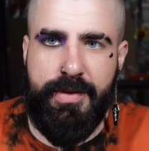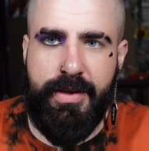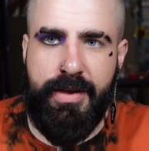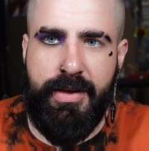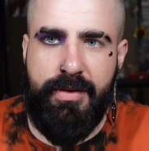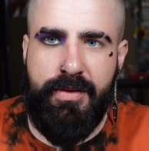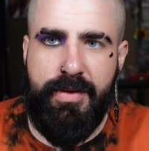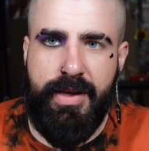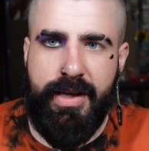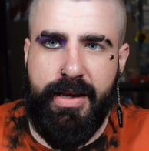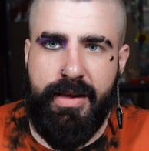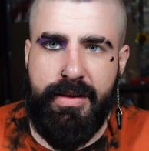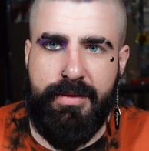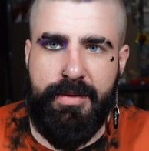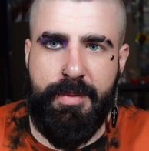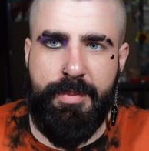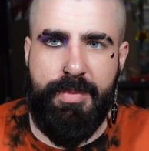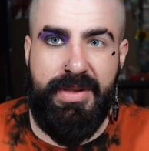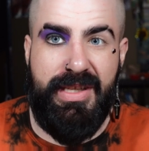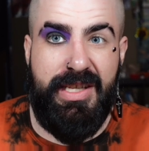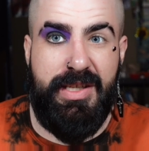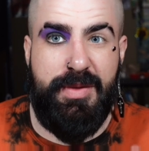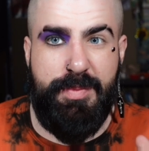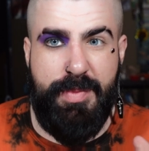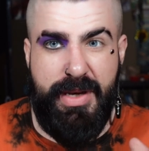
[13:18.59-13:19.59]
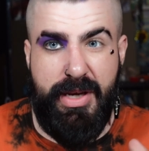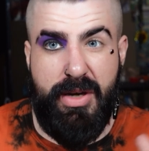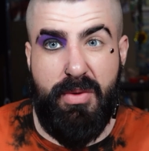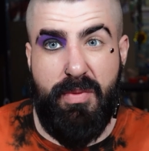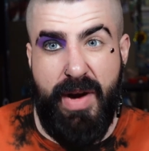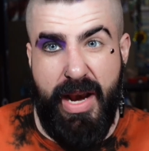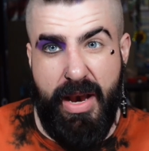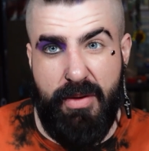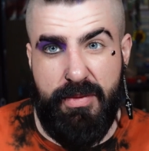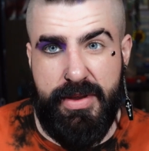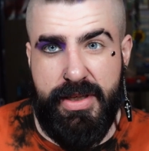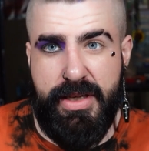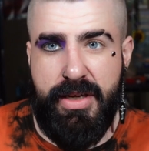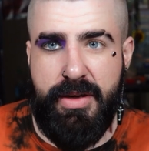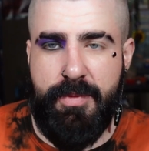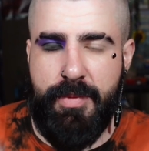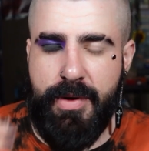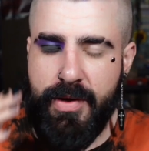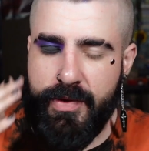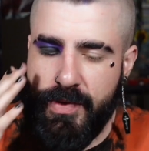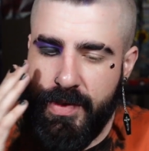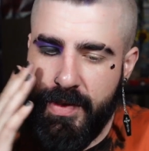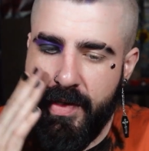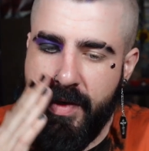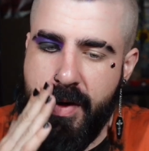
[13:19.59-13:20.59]
Like, I don't like the police being around here. But
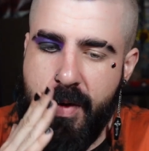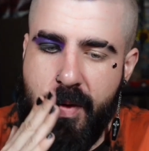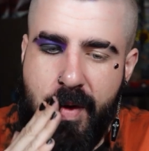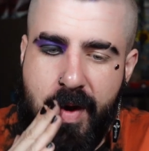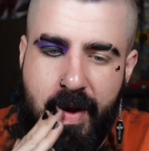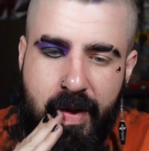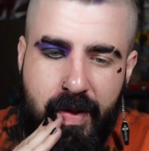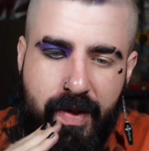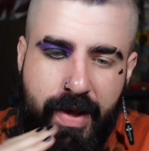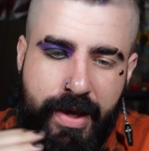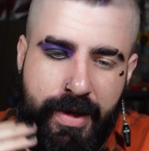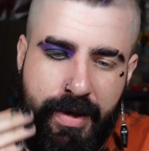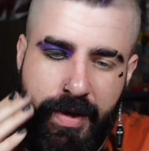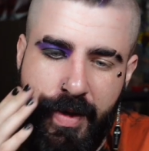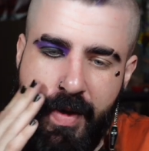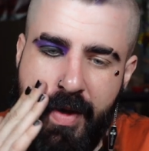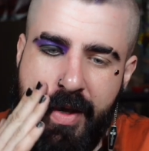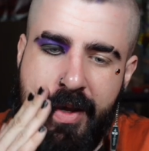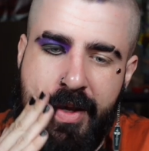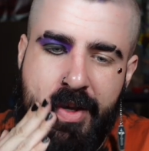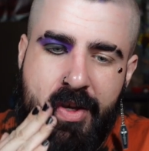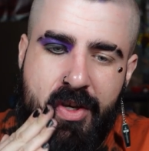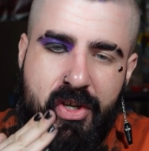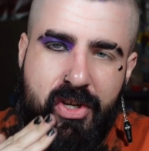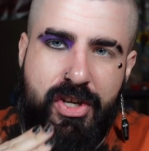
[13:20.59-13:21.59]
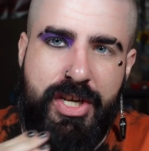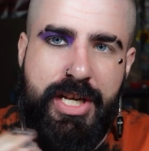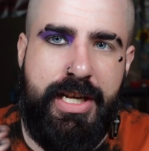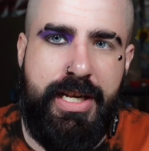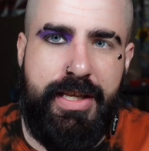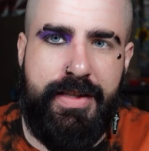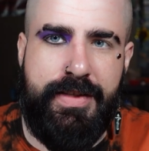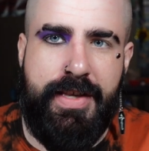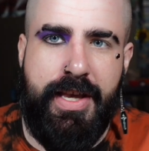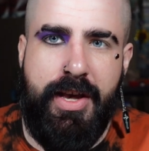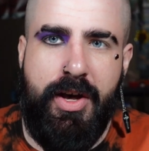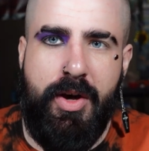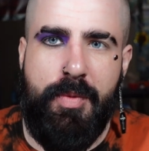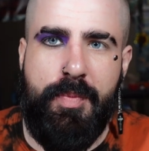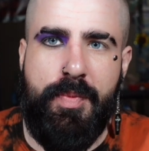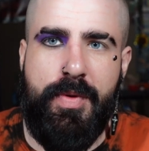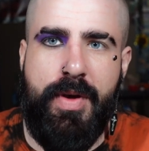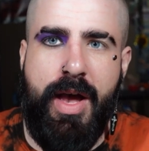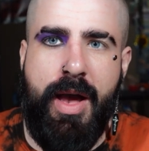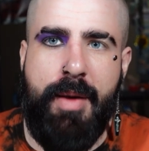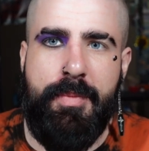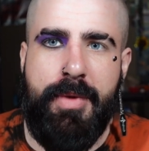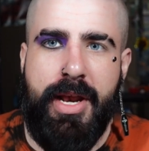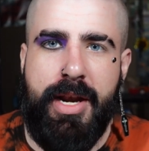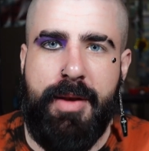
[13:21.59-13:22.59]
I was like, you know what? Like, she needs help.
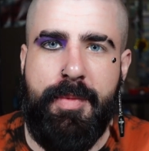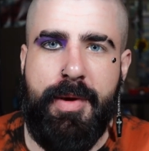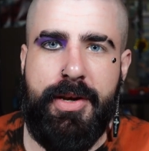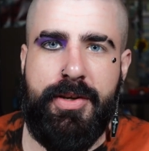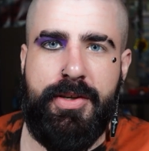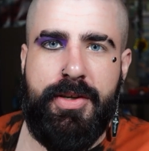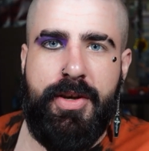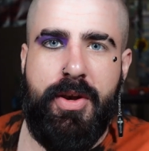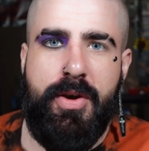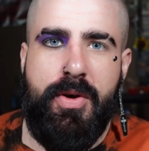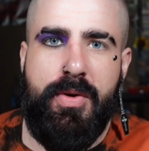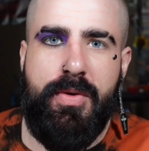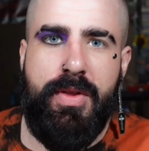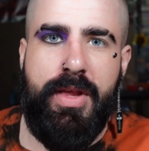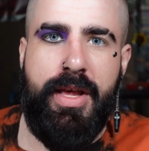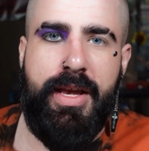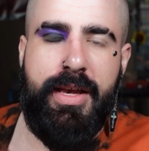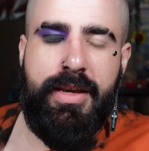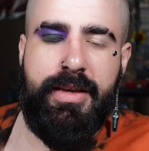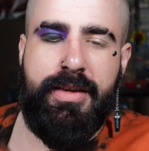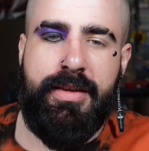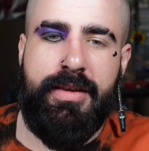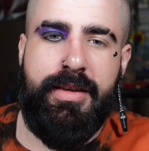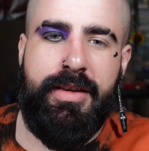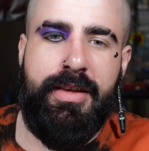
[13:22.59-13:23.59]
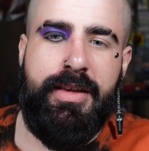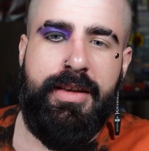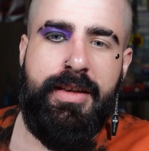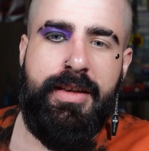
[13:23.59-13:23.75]
I'm not about to go, like,